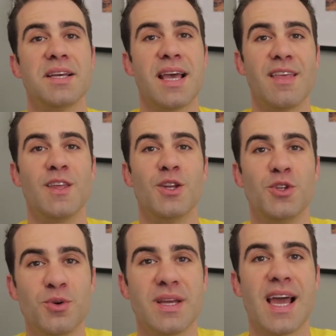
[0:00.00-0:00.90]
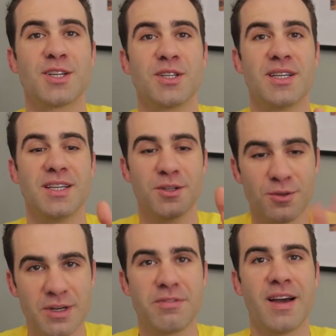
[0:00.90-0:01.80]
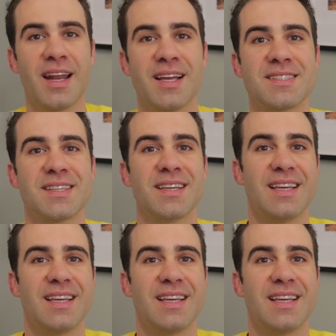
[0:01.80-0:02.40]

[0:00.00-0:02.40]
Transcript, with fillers: And then you can actually refinance,